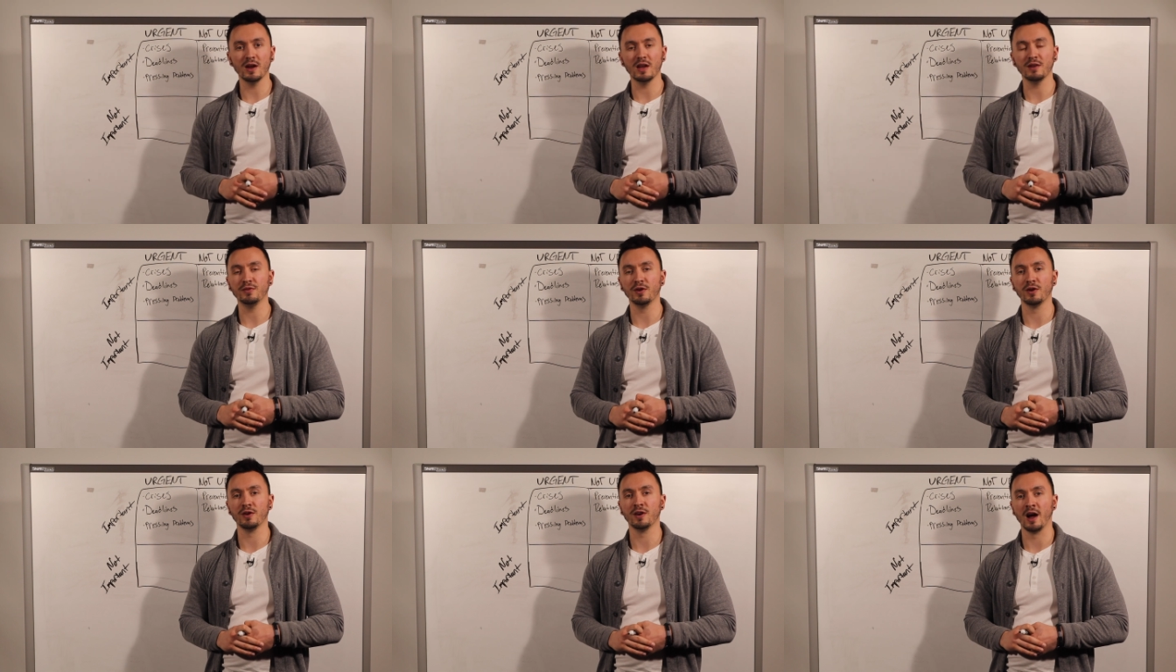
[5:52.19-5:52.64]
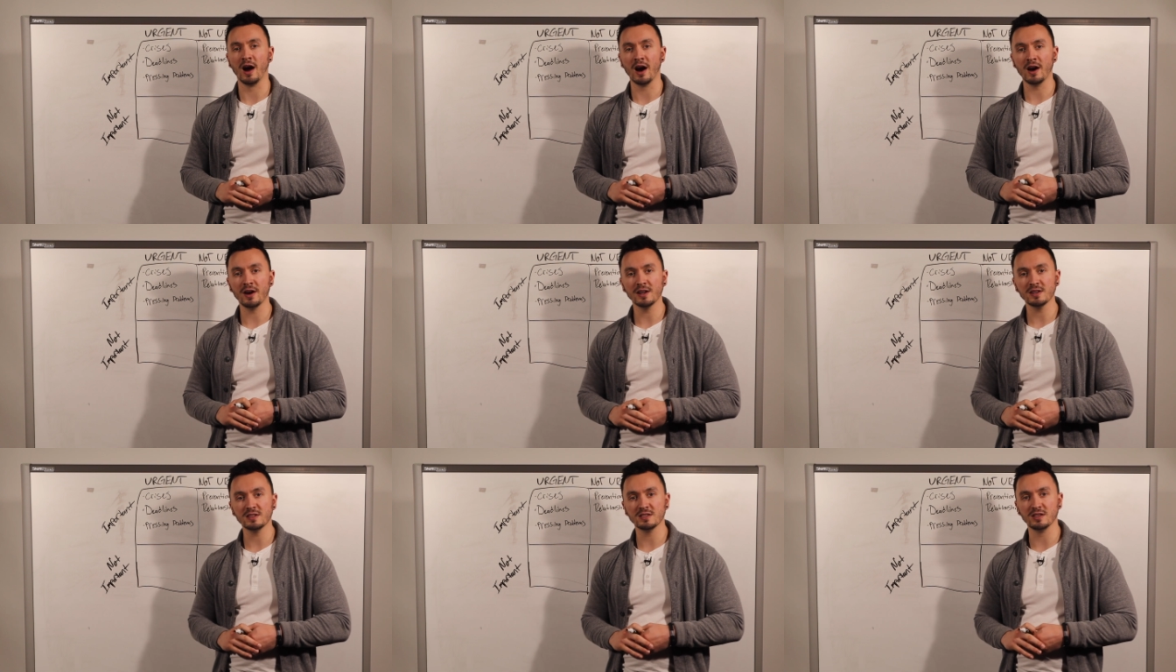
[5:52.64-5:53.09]
If you're an
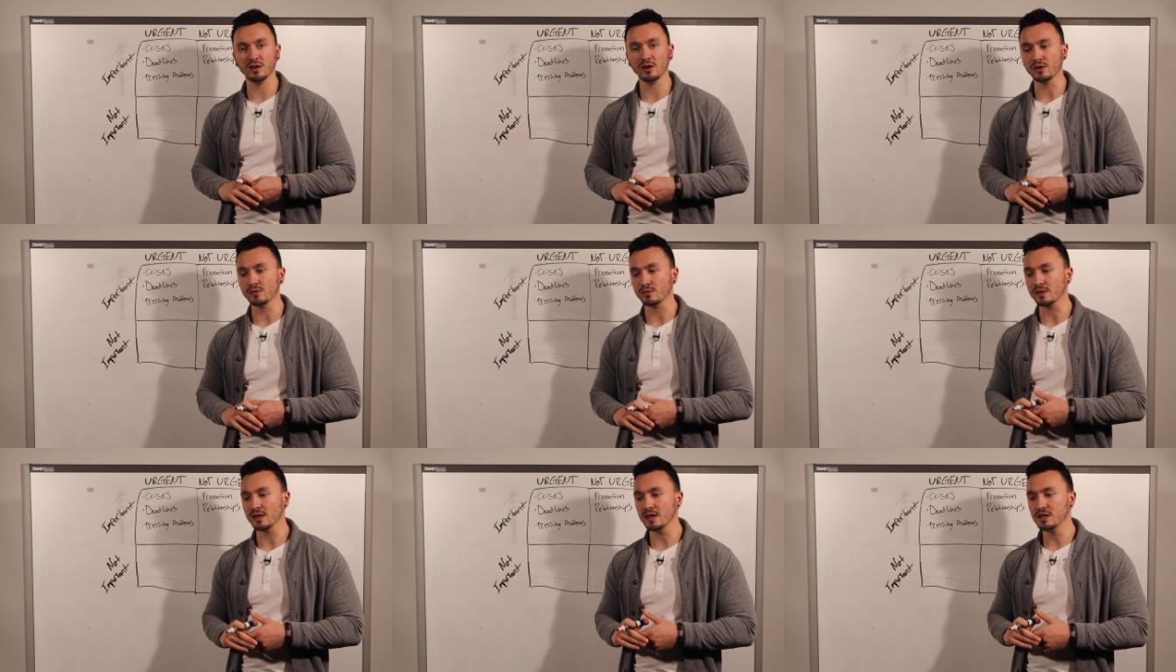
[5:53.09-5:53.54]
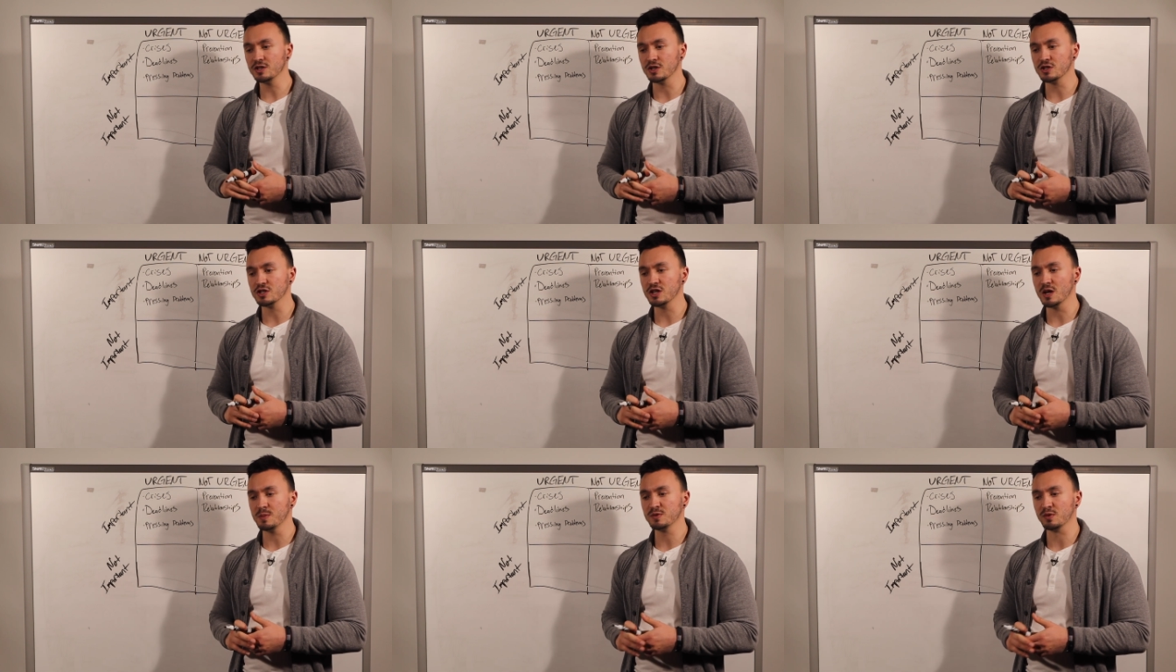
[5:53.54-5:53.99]
artist, you know,
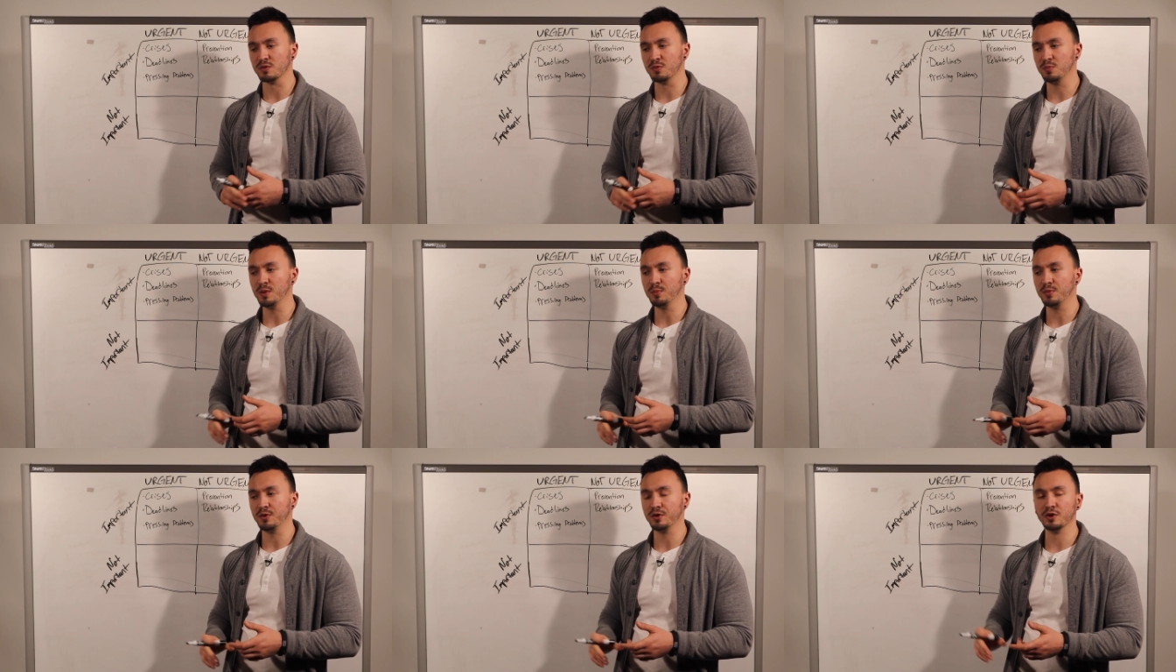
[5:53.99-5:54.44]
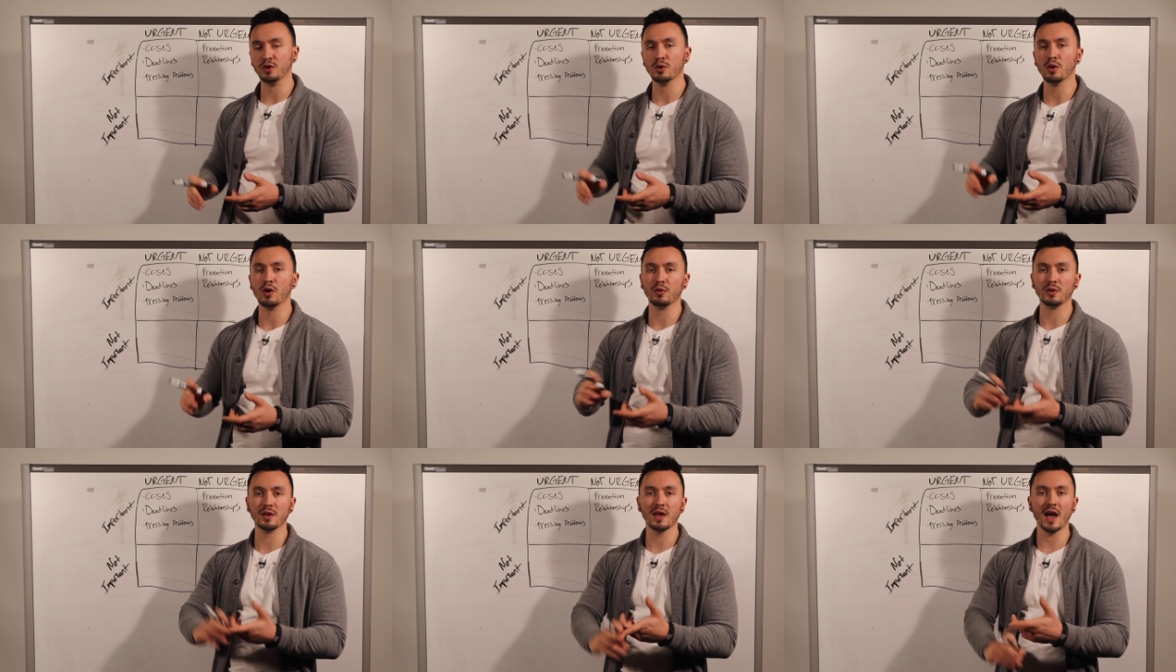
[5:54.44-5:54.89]
relationships with people who
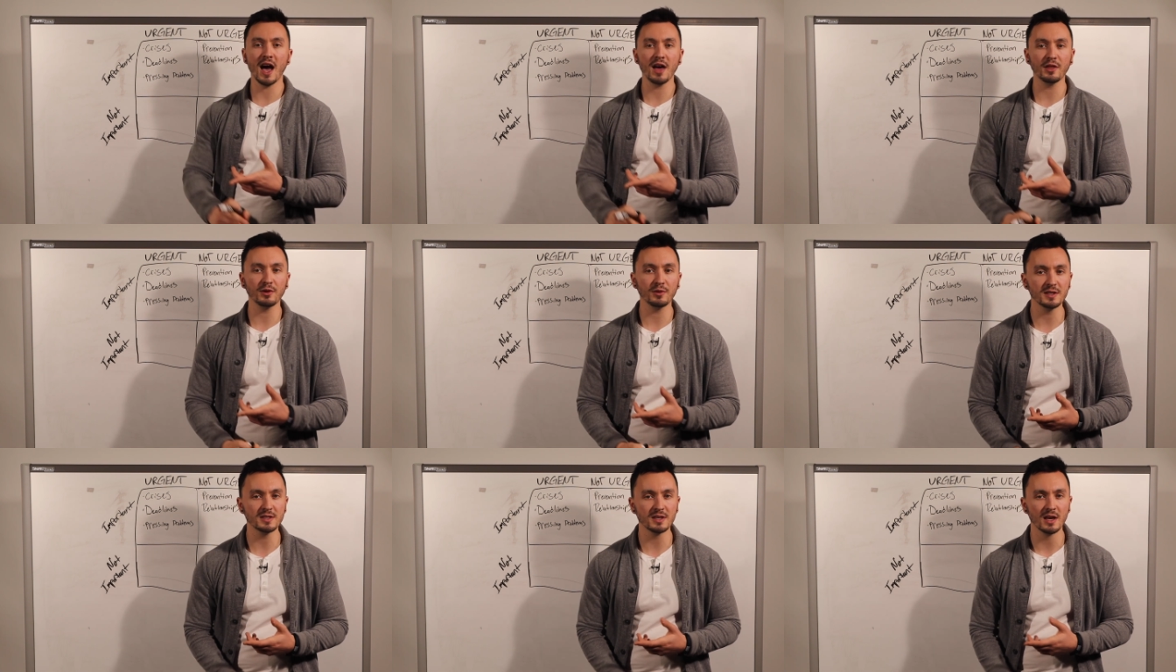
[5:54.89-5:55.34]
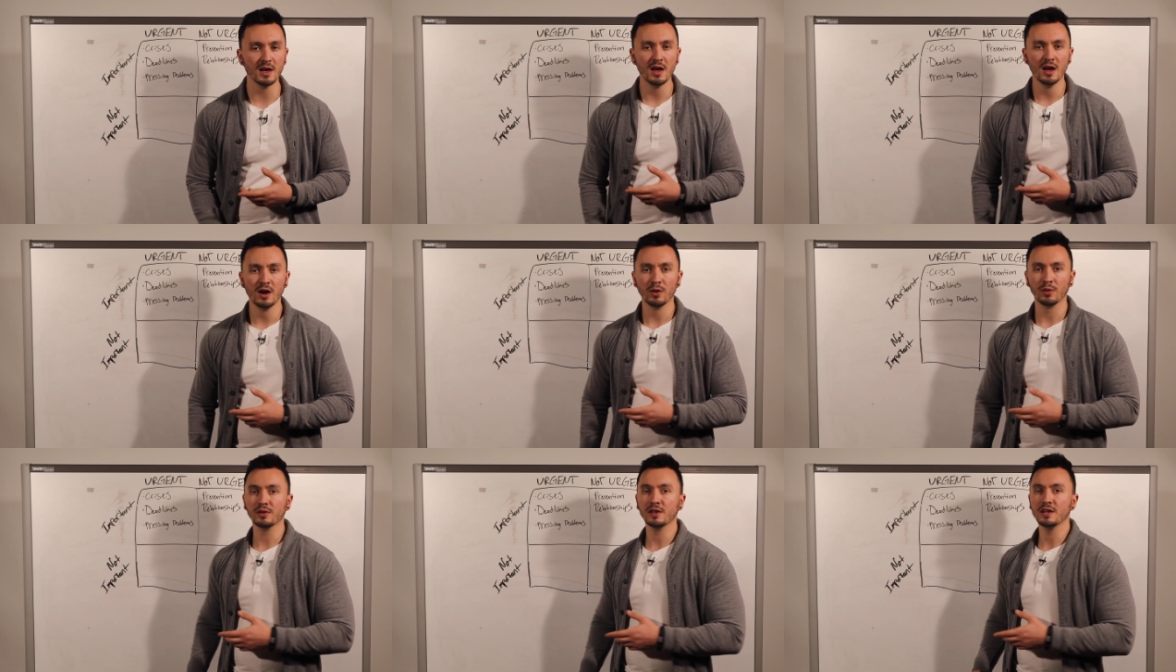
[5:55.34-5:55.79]
own galleries,
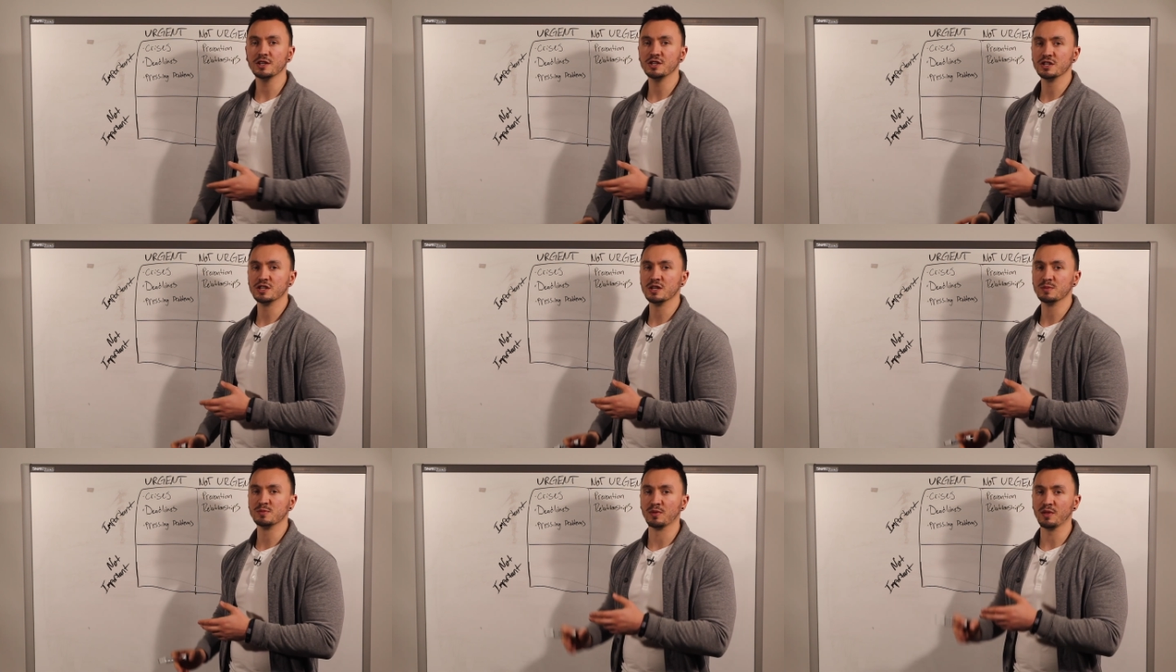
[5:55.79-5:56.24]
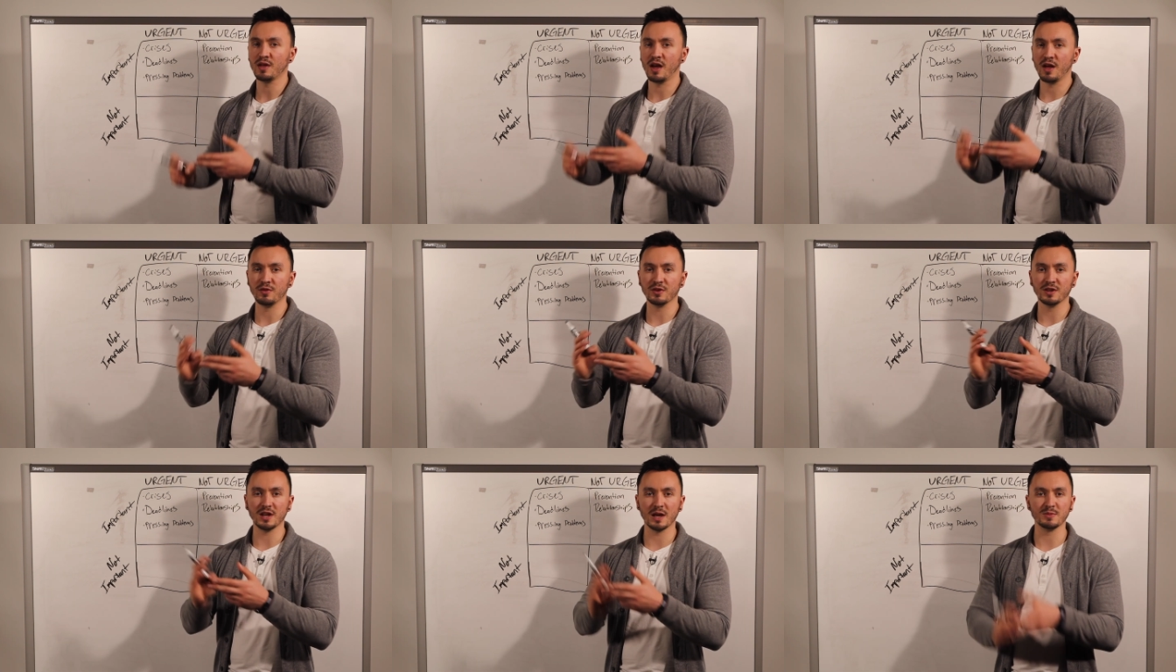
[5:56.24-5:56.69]
relationships with
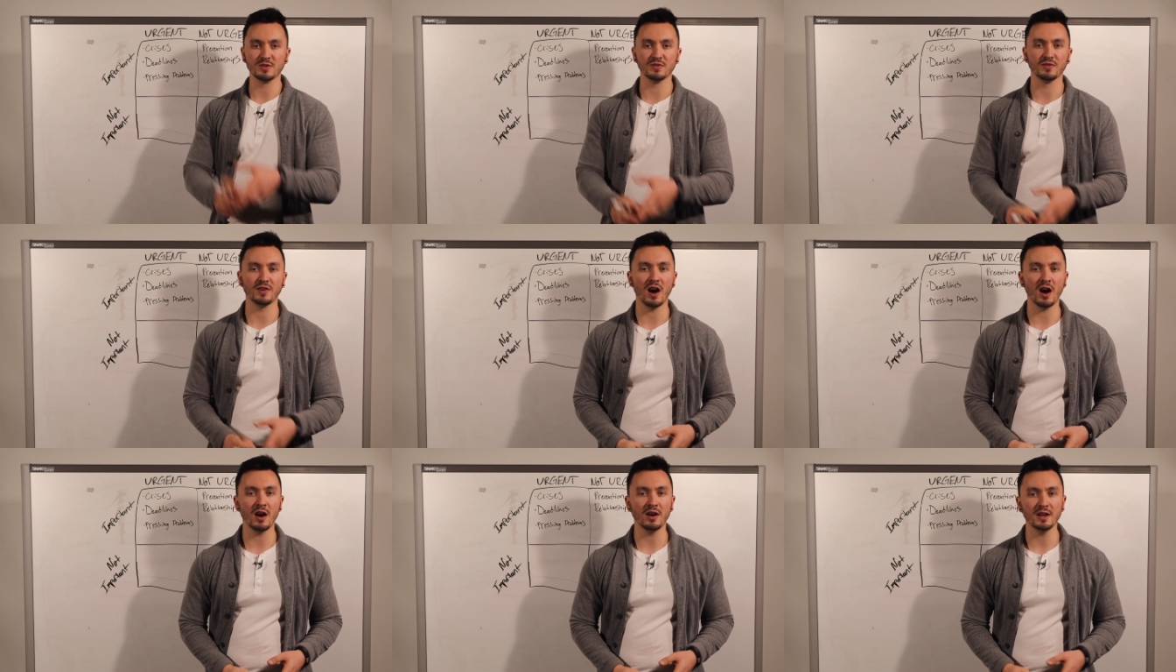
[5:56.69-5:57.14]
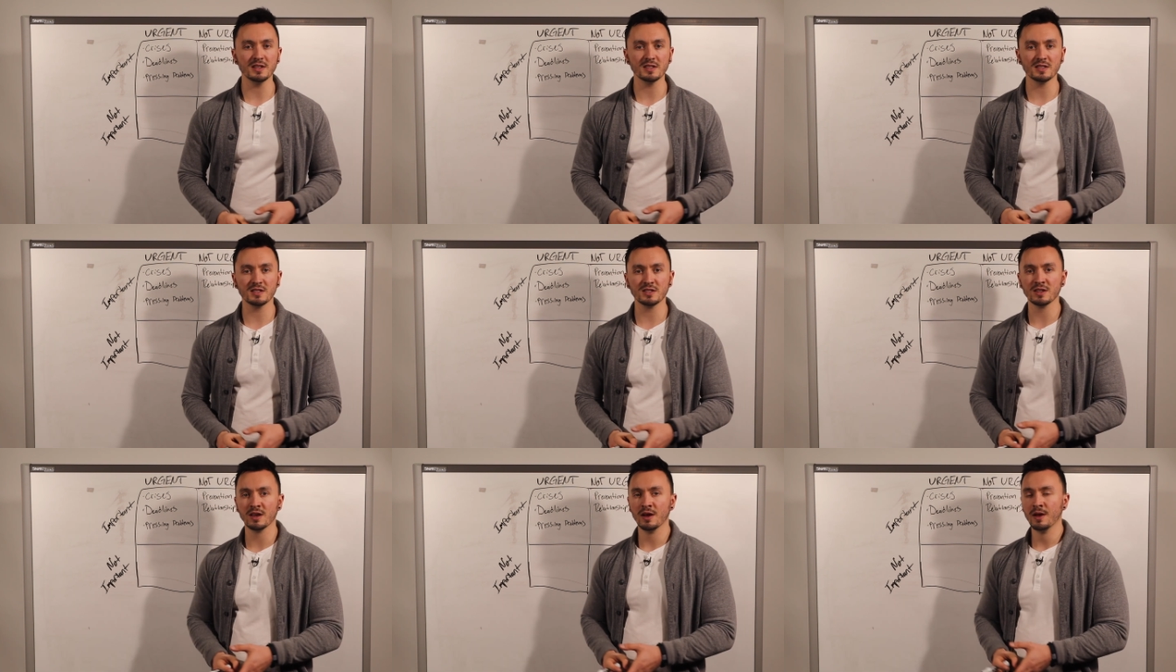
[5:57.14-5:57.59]
other types of
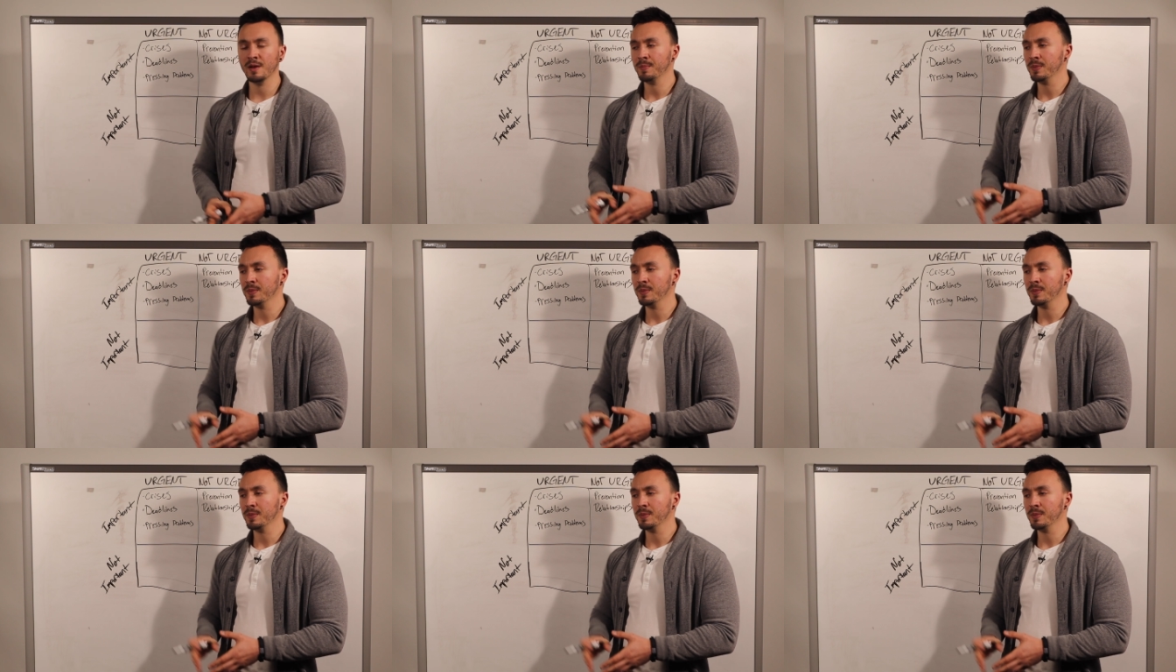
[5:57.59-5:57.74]
artists,